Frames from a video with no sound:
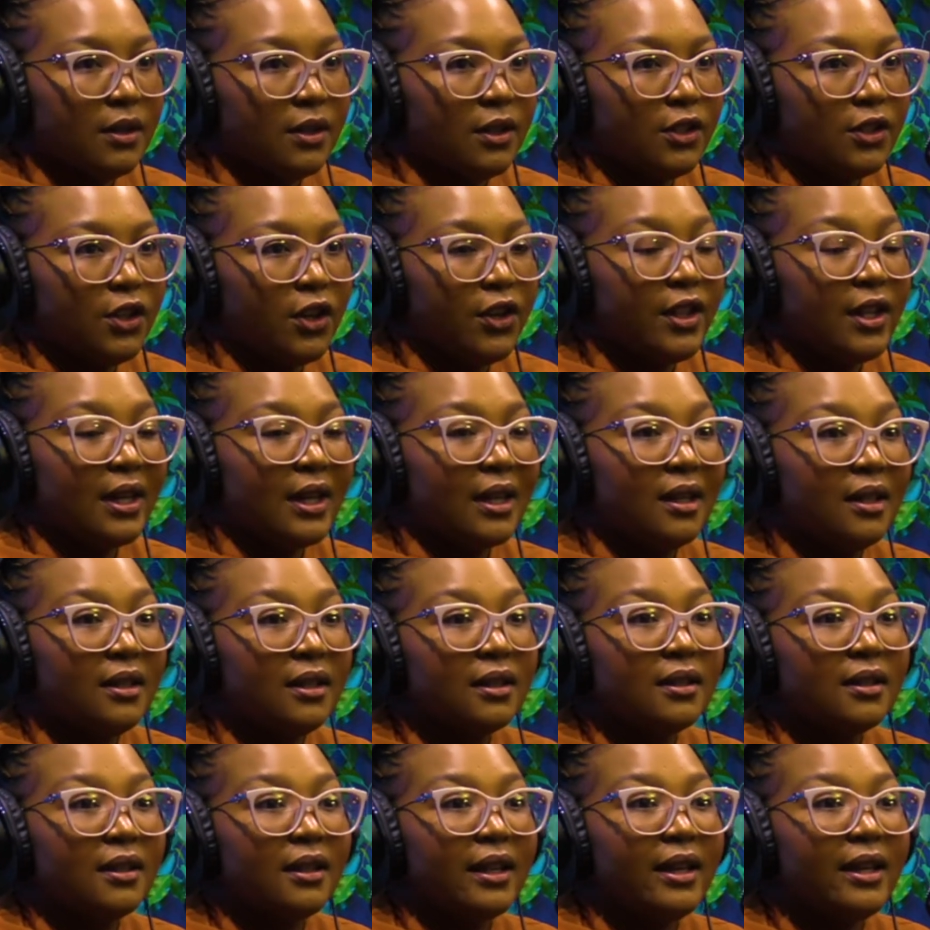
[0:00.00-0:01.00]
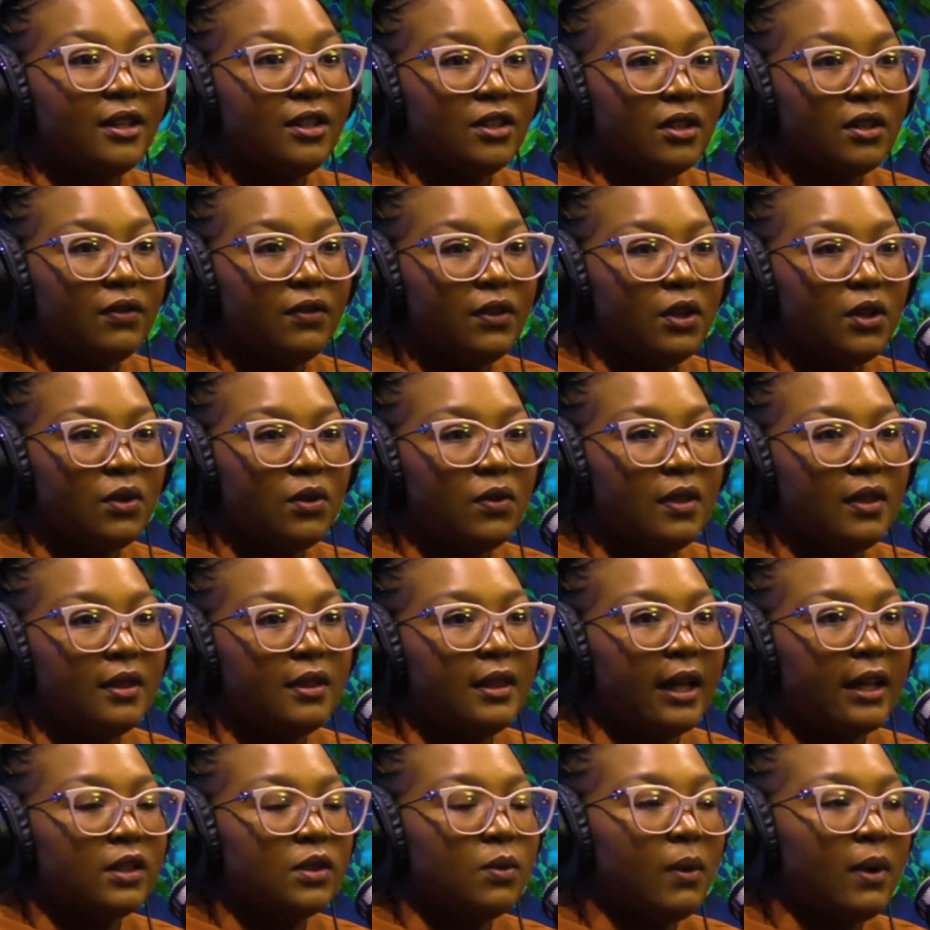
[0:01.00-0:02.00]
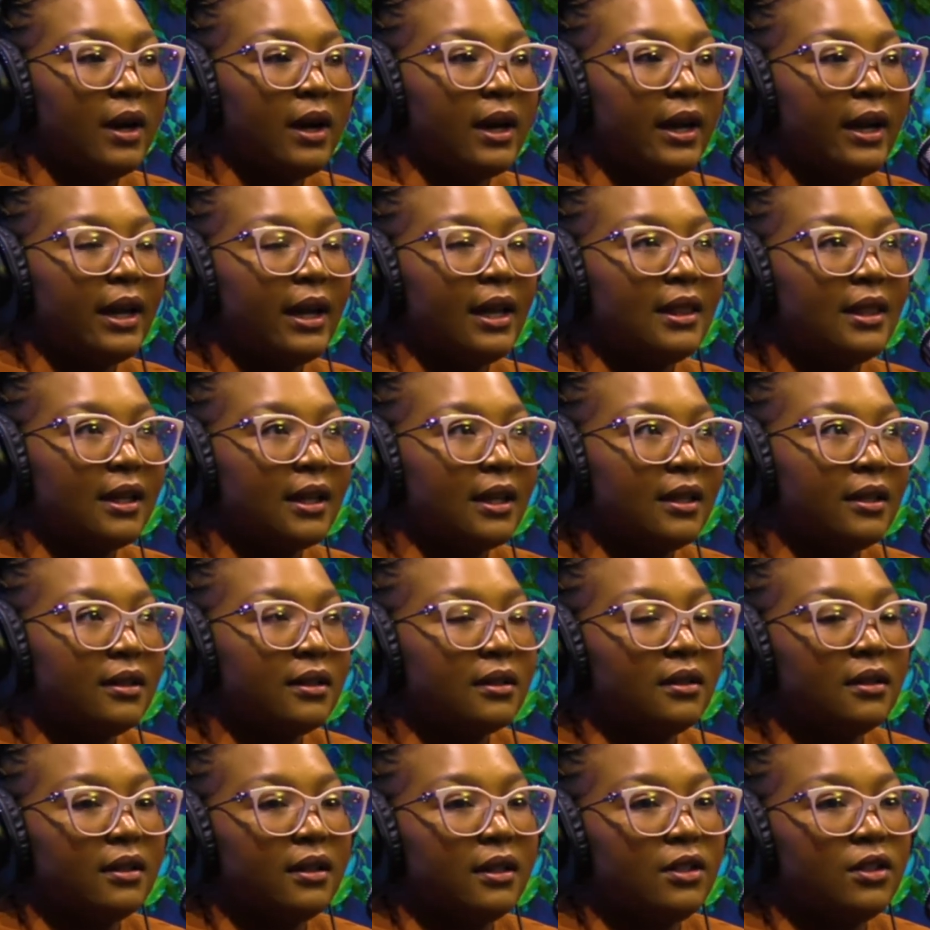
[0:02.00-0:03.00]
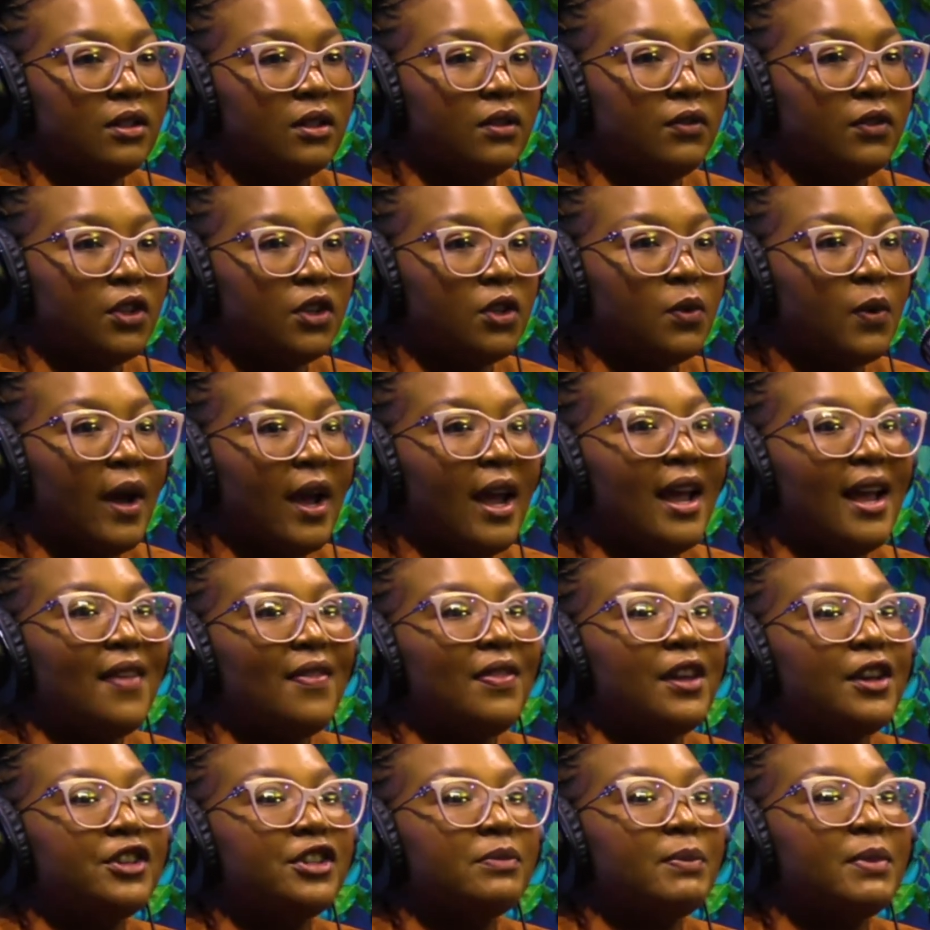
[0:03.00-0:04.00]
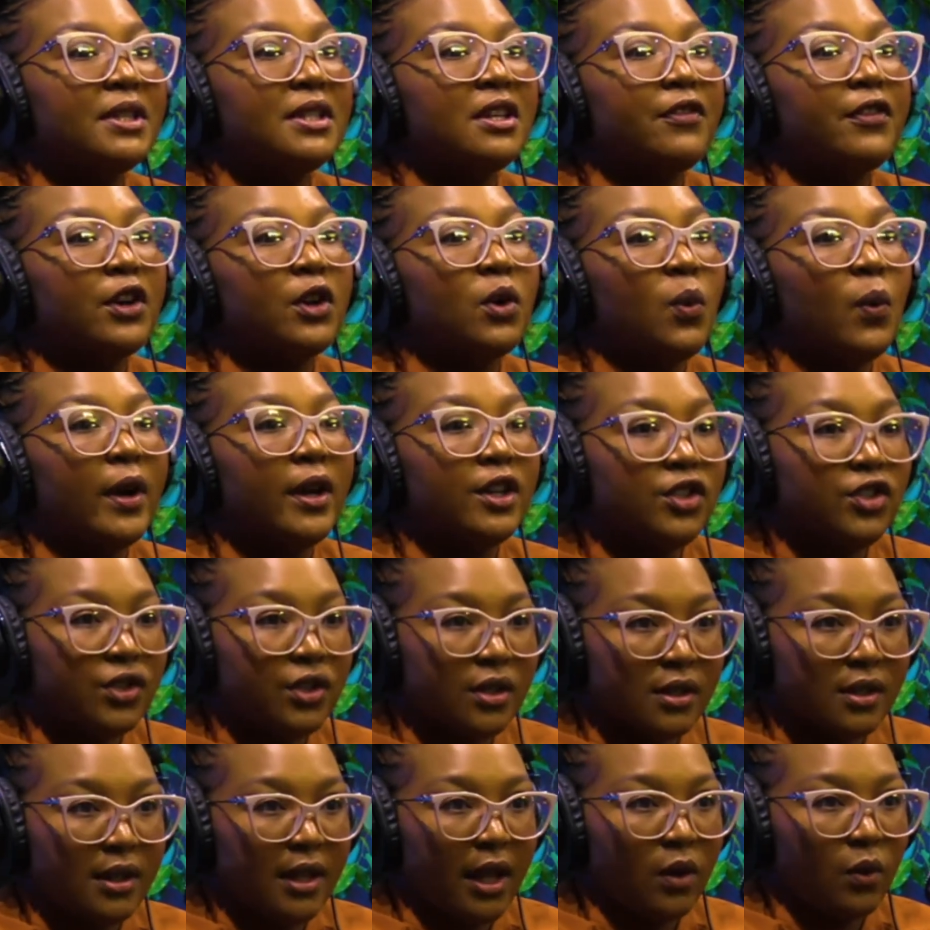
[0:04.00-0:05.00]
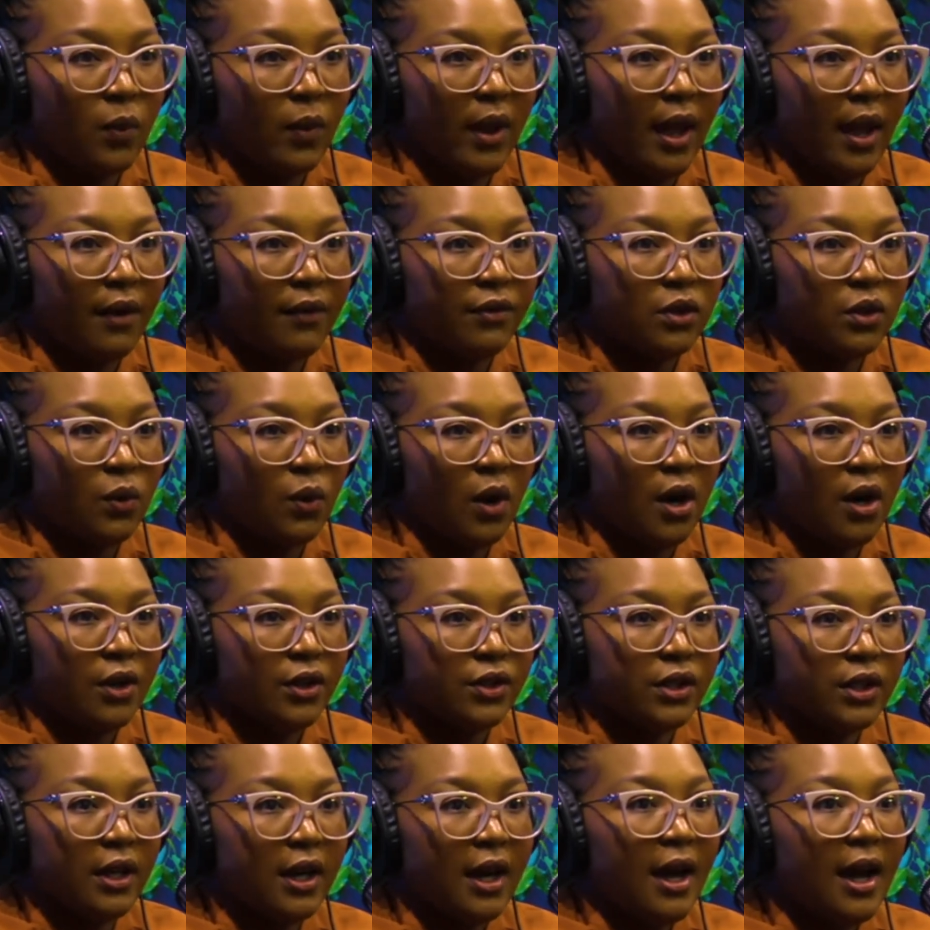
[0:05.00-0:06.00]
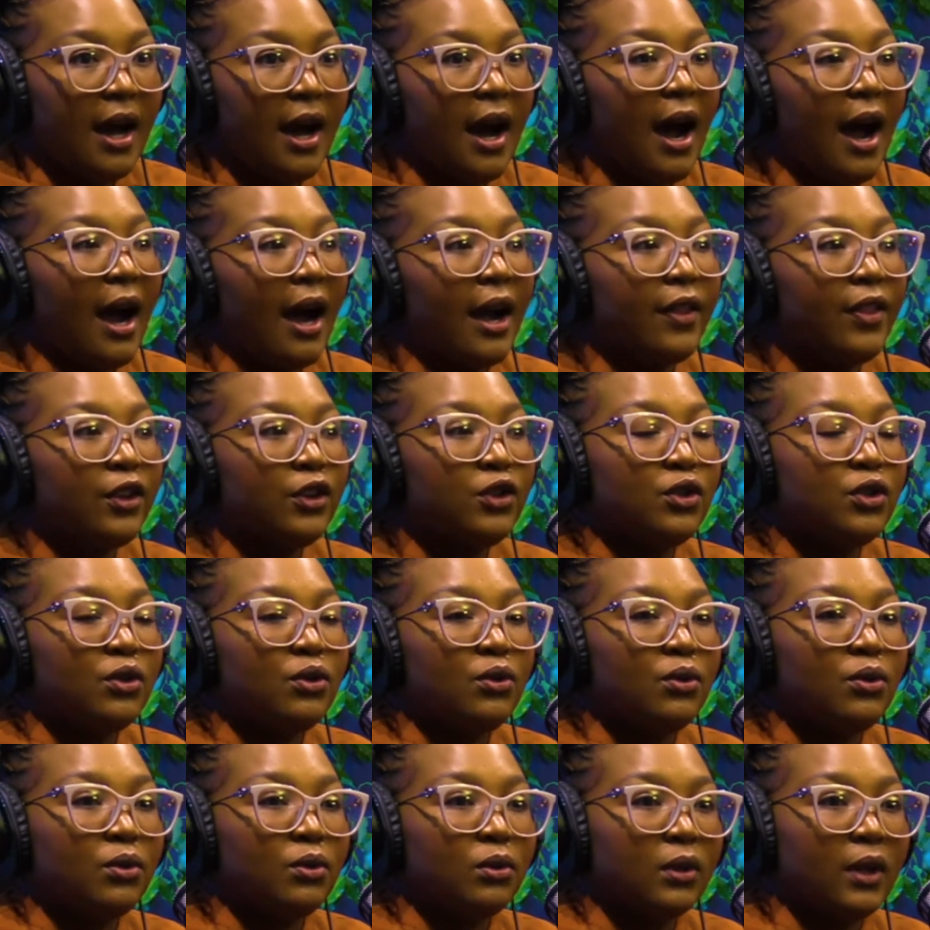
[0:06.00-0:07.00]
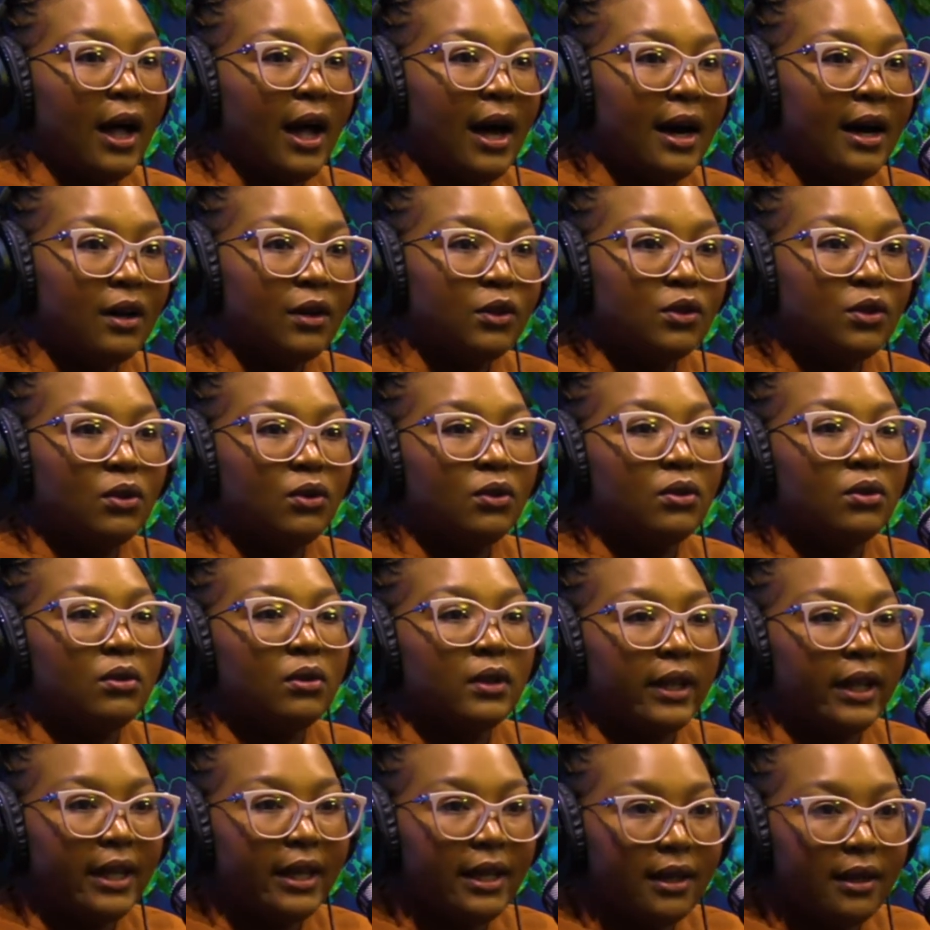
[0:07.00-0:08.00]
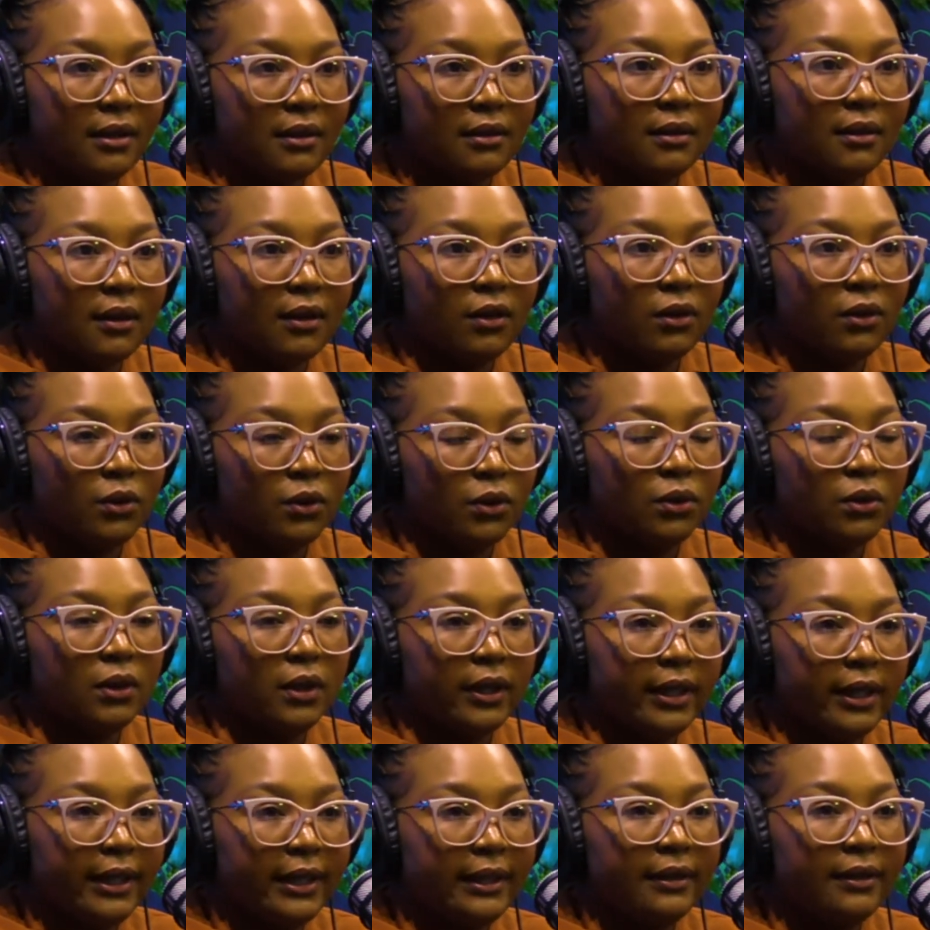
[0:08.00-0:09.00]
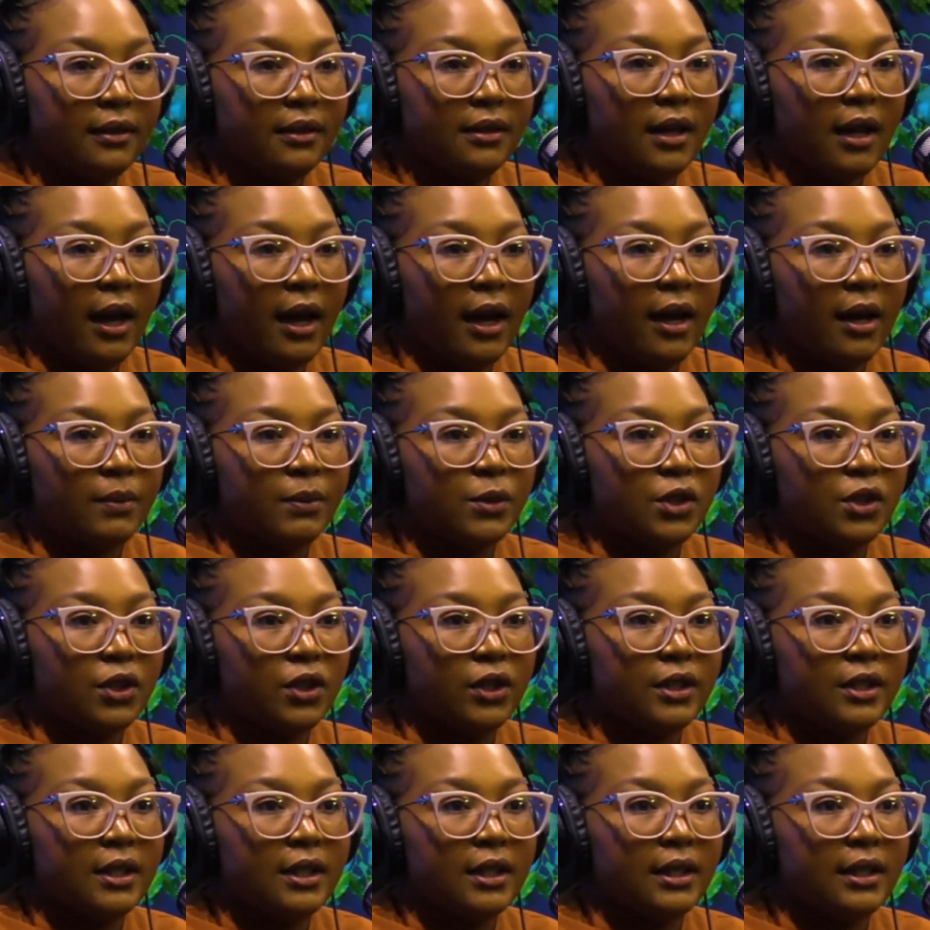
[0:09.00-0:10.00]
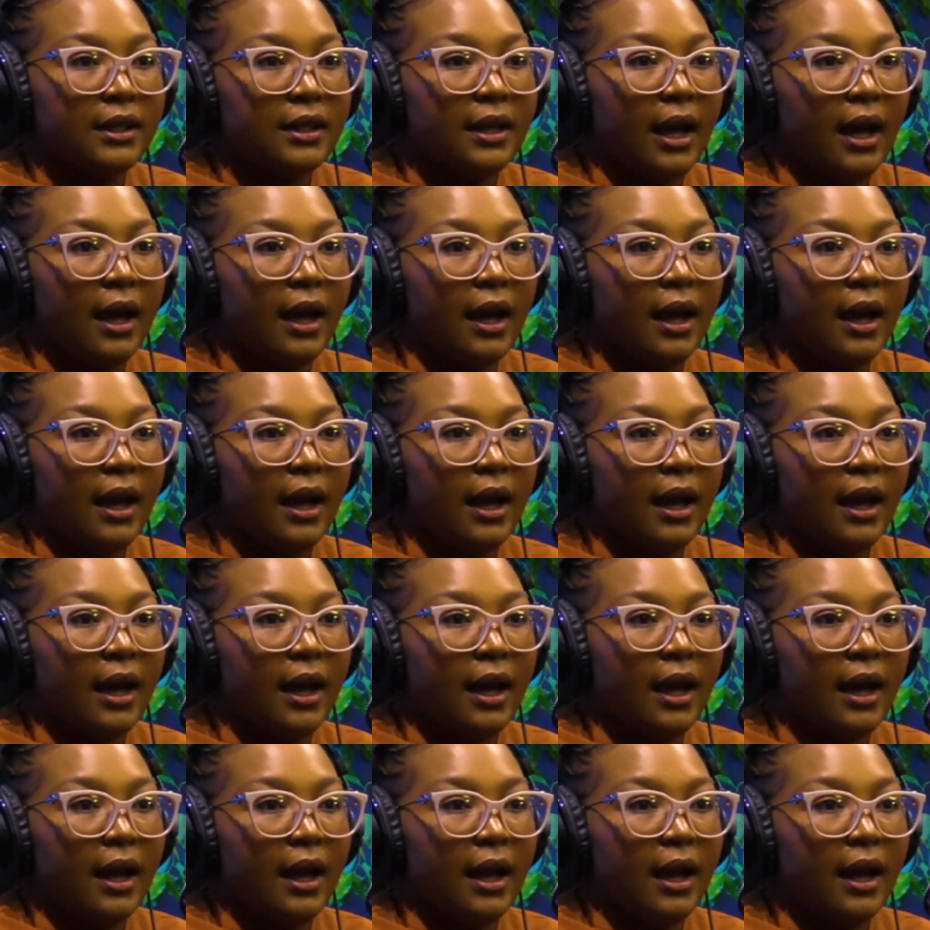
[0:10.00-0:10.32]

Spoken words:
So the clinical interview, that's why in the clinical interview, there's specific questions that we have to ask, either to rule out or rule in certain